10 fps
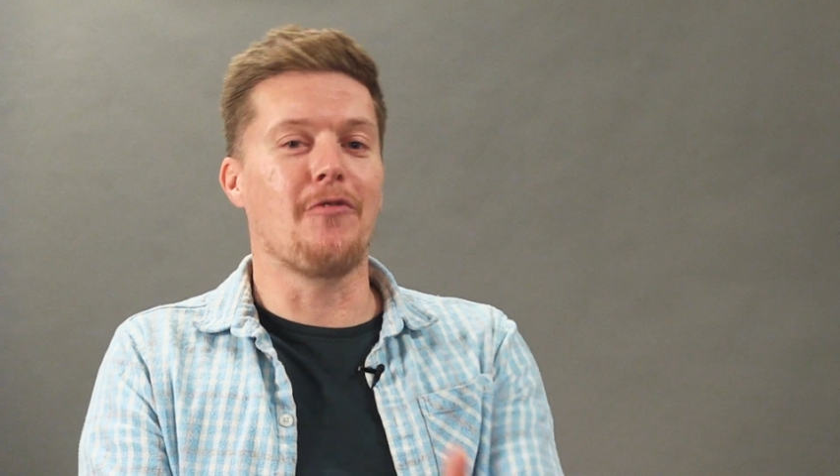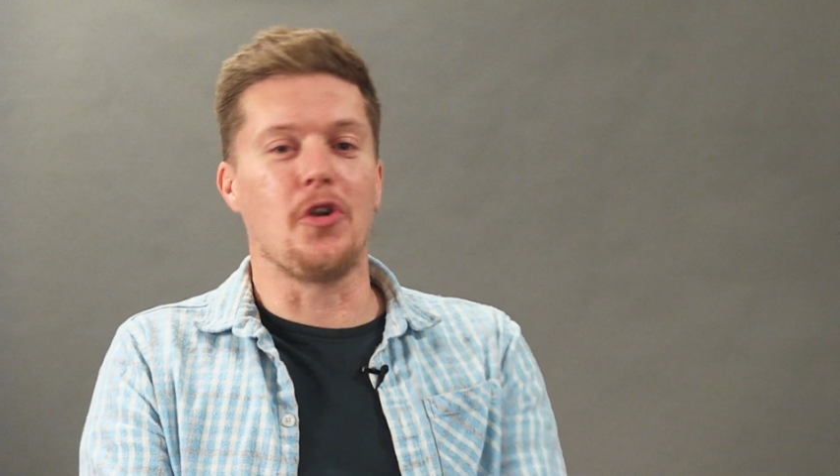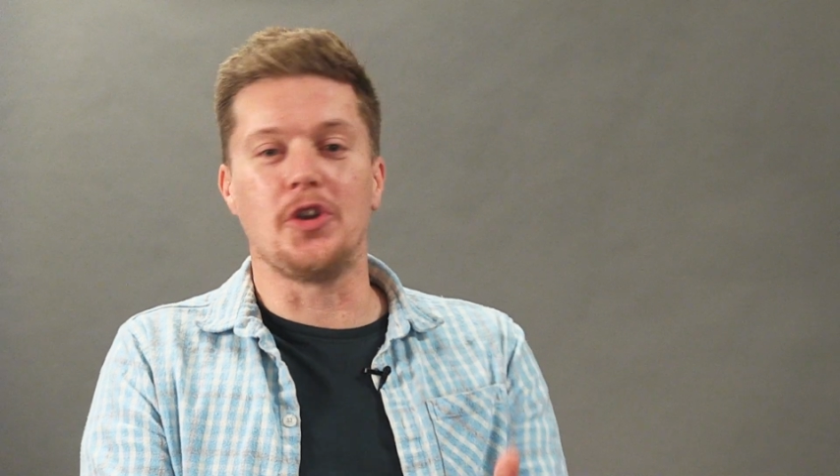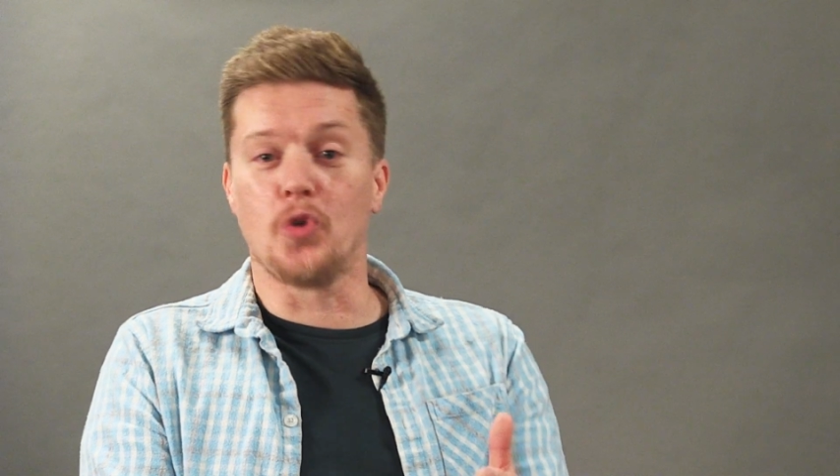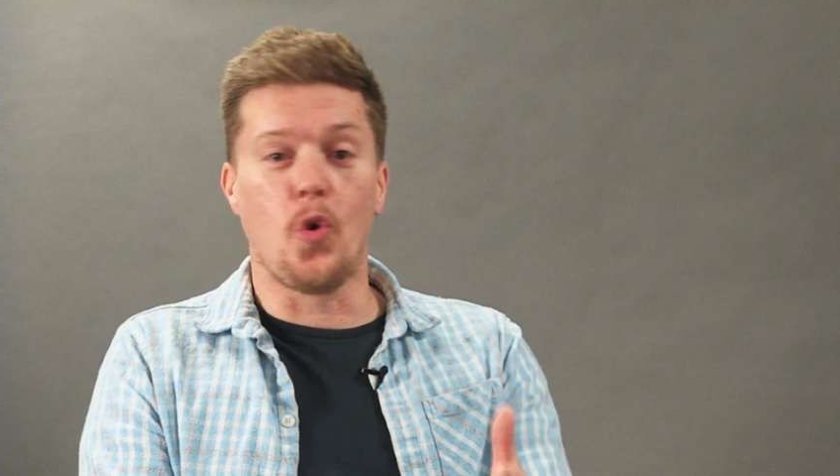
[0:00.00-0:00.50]

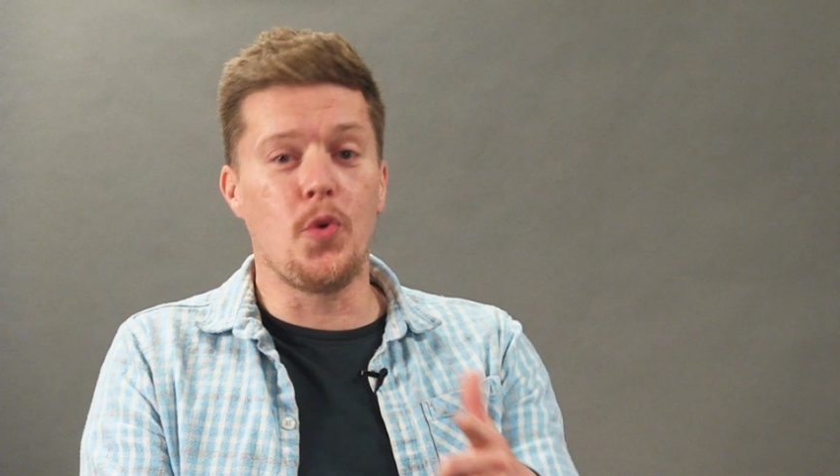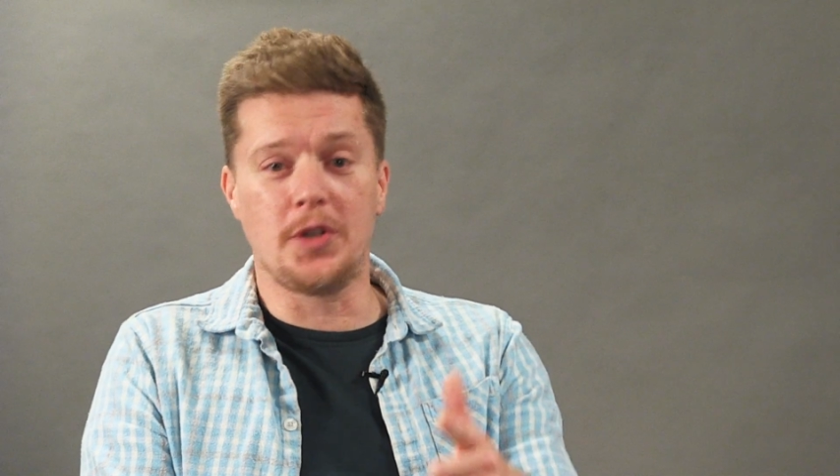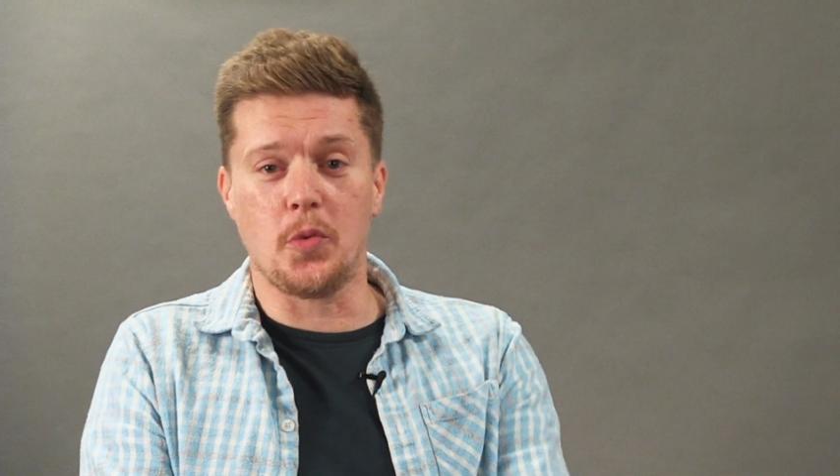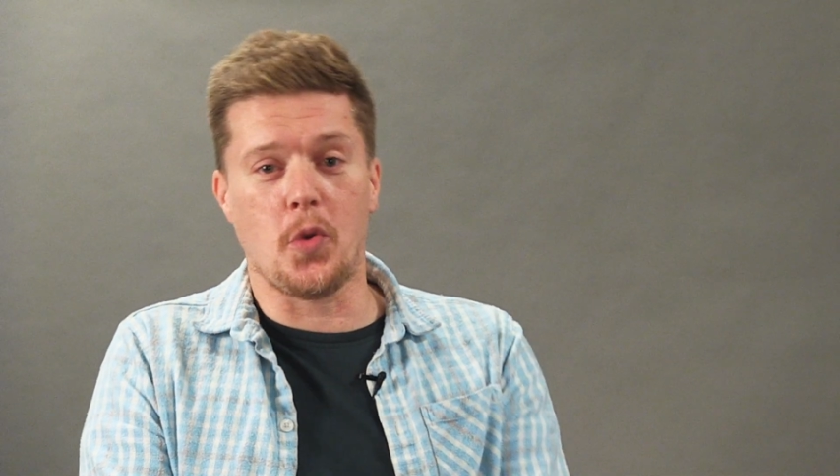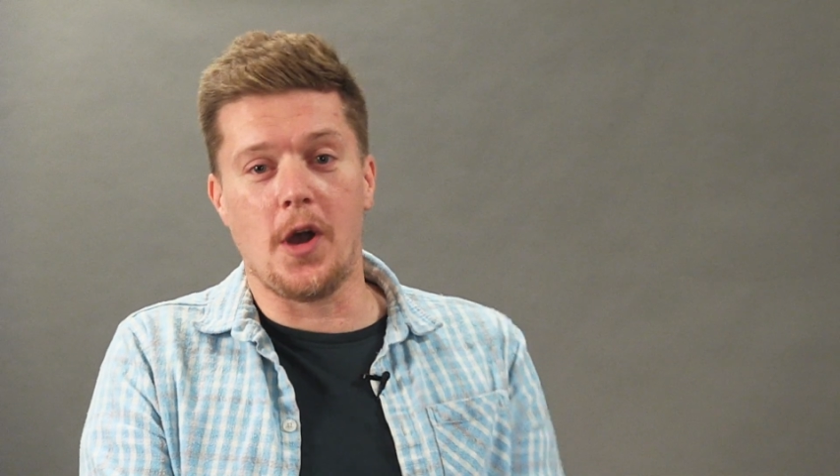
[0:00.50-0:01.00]
God is always
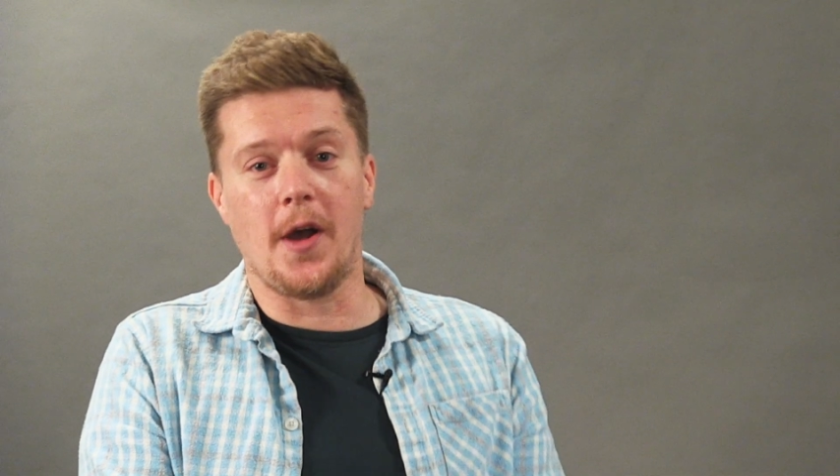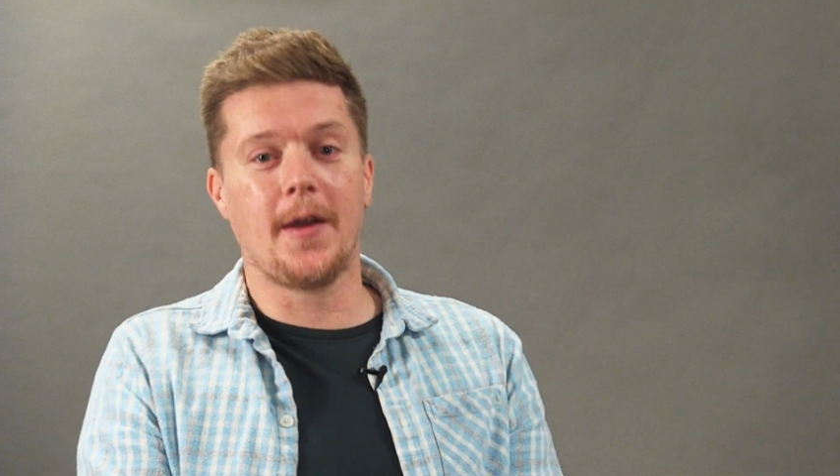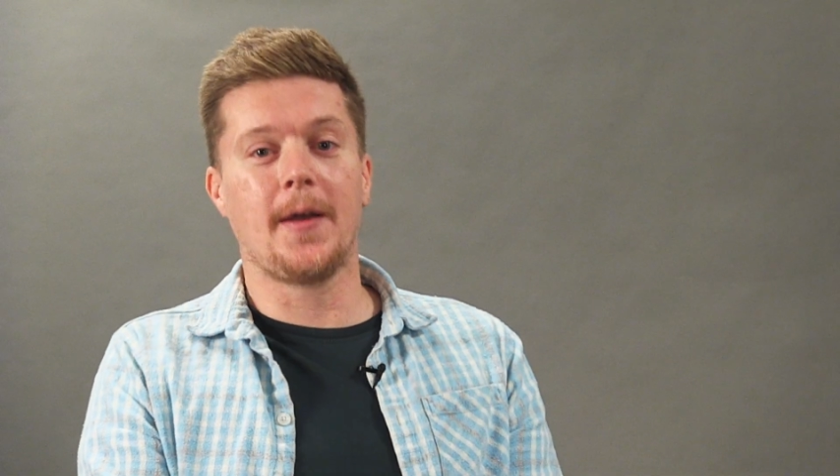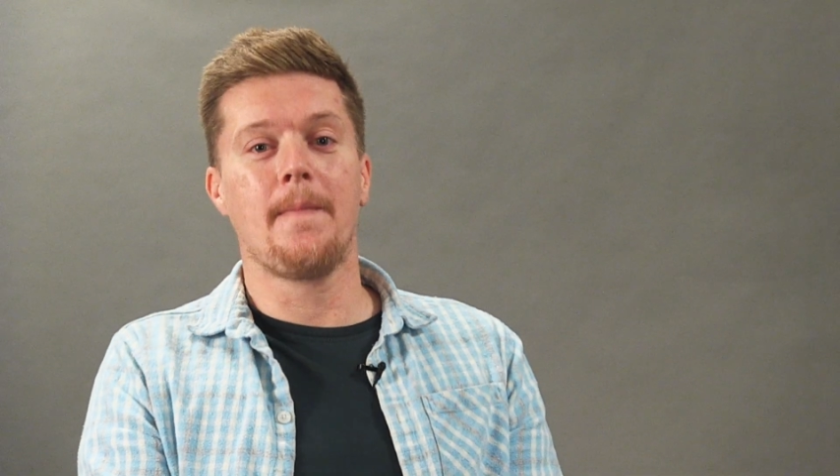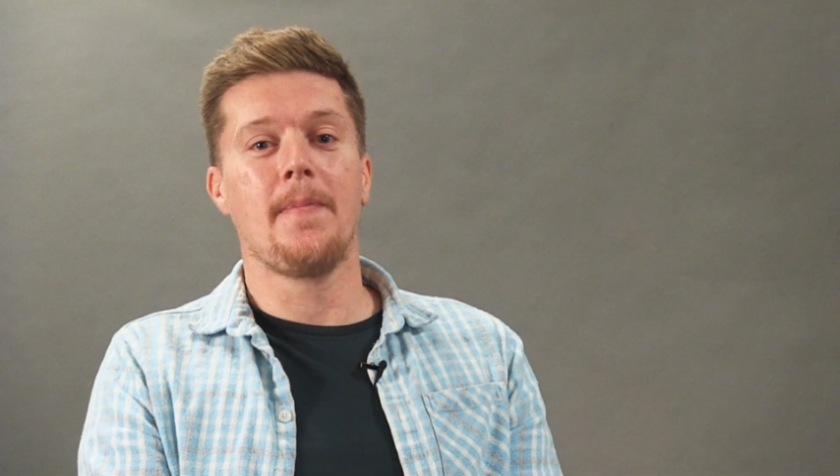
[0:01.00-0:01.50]
at
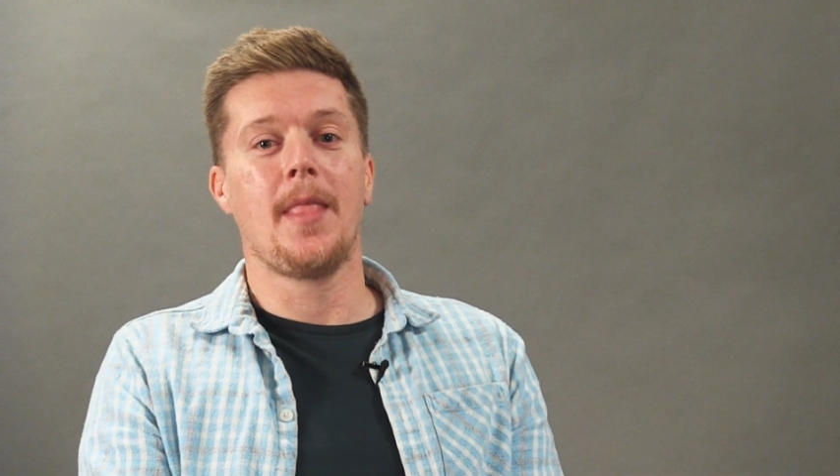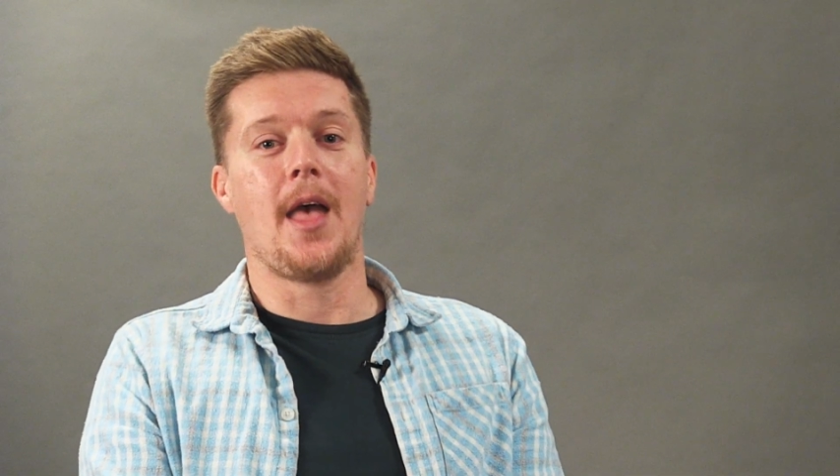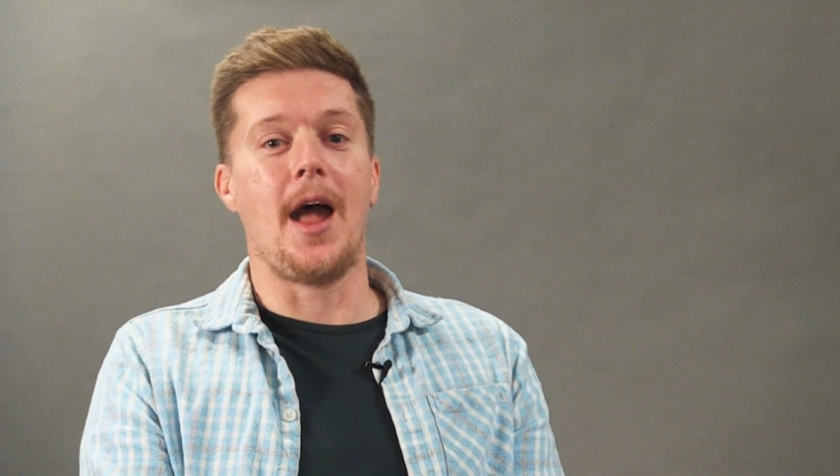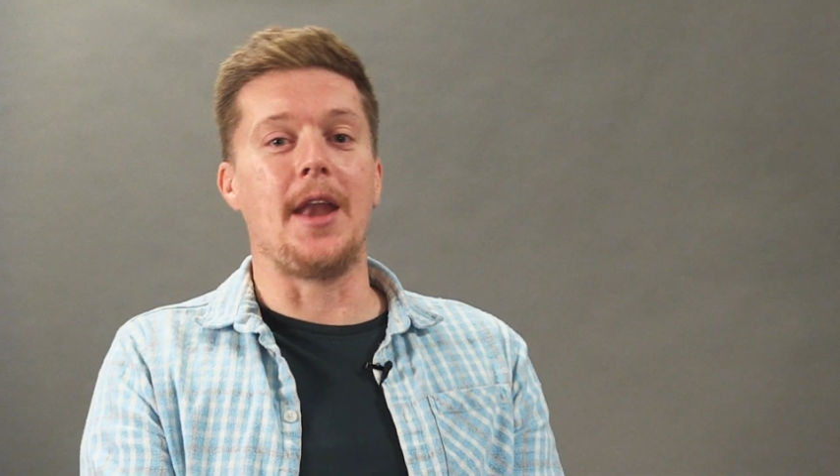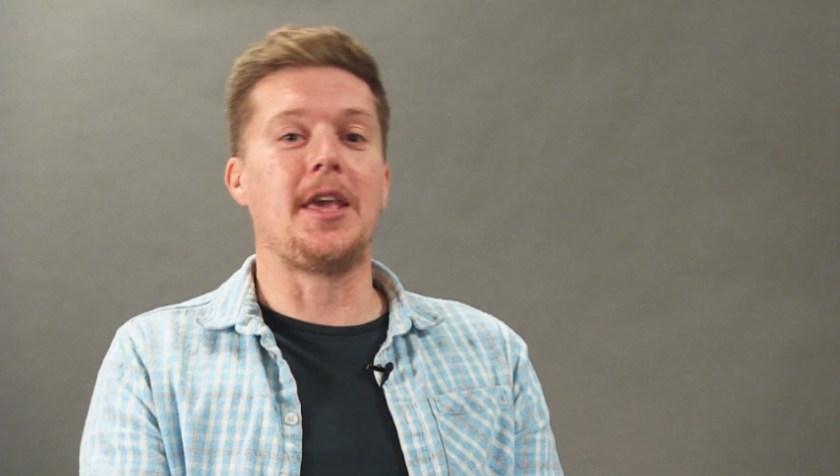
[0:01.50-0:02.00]
work
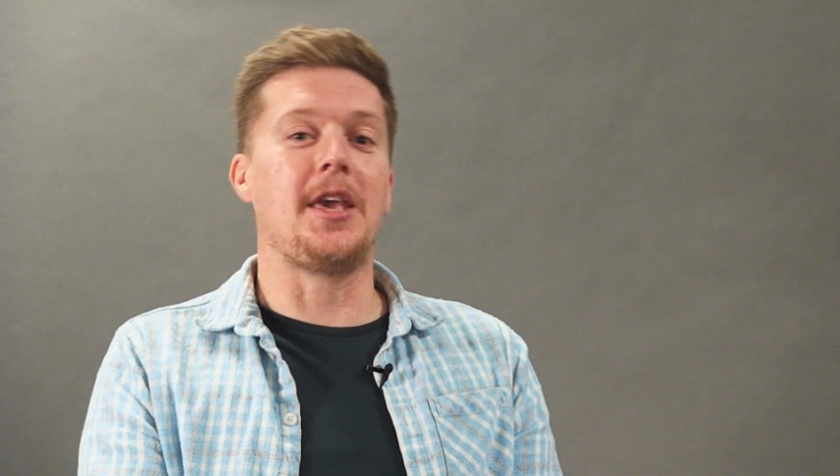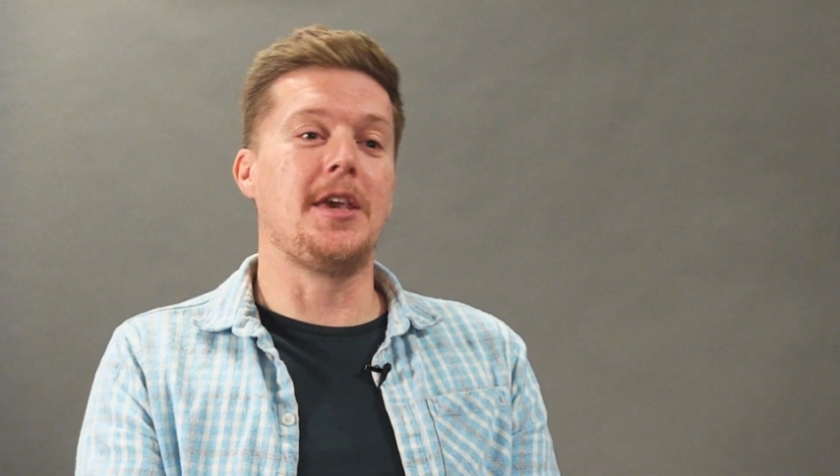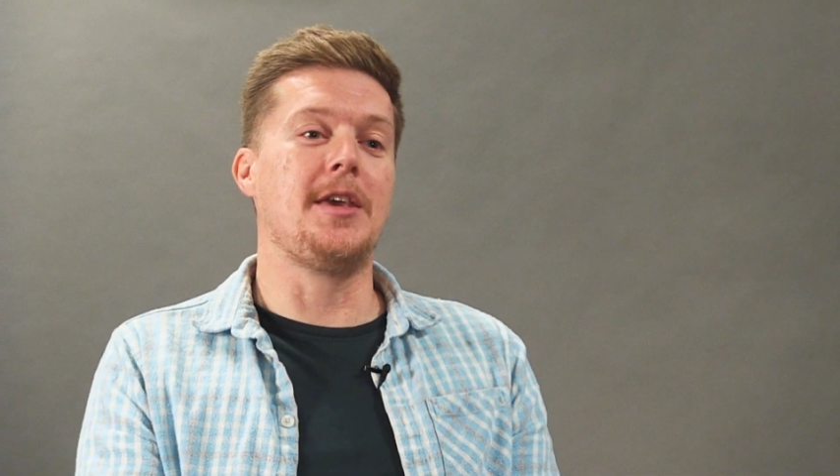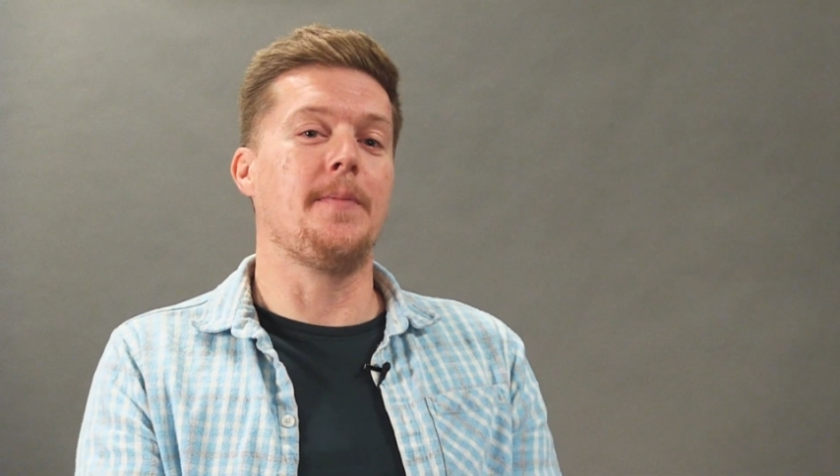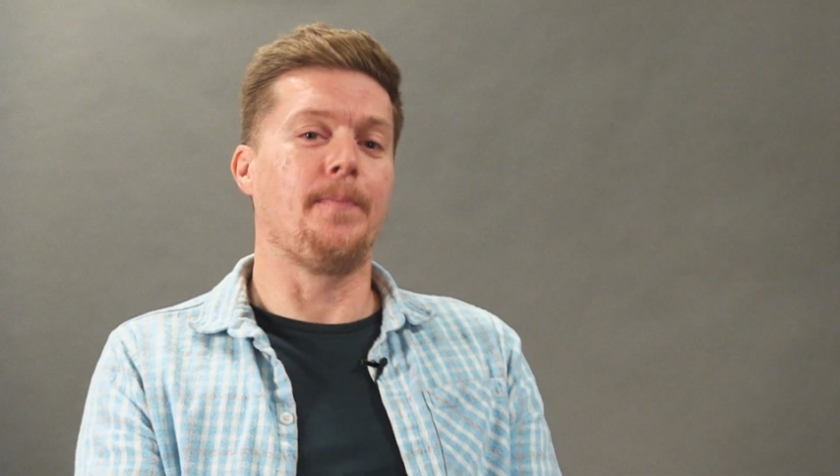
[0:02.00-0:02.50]
and
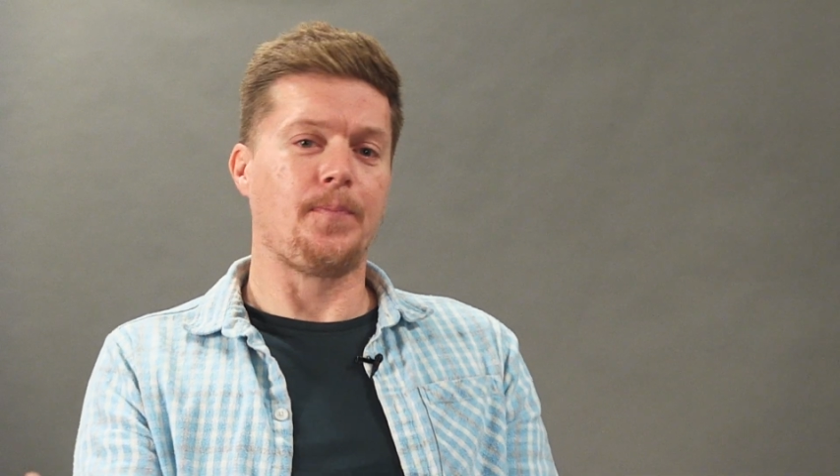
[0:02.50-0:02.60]
he